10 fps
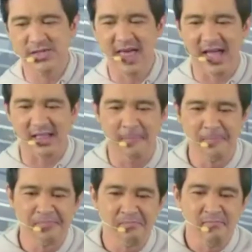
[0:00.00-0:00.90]
is that
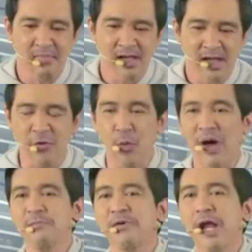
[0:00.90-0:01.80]
if you
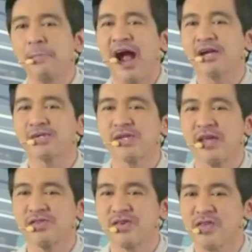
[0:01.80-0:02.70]
want to break barriers,
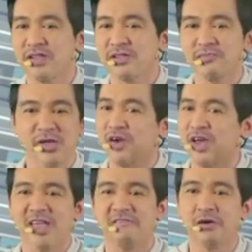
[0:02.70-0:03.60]
ladies and gentlemen, you
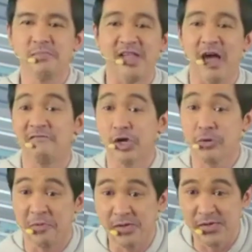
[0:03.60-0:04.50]
can never be an
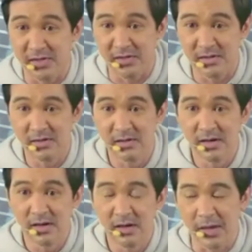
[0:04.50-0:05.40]
average person.
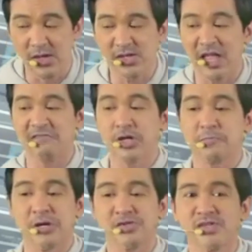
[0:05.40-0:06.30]
Because an
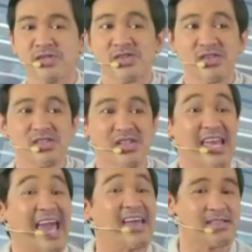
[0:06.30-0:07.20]
average person doesn't
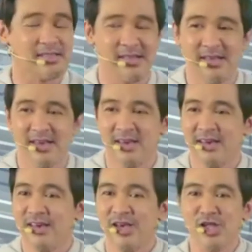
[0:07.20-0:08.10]
get,
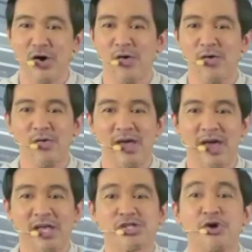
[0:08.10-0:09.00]

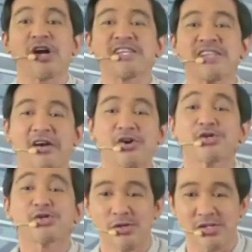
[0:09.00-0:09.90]
extraordinary
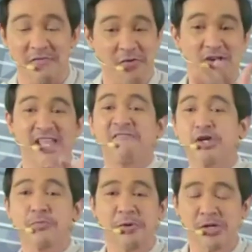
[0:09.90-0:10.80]
results. If you're an
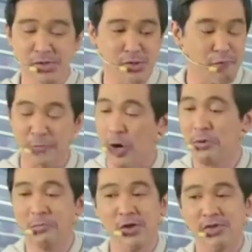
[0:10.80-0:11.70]
average person,
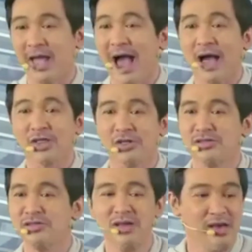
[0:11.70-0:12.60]
probably you take
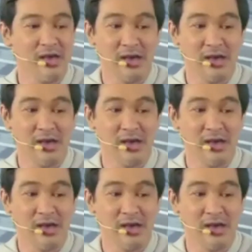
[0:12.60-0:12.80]
action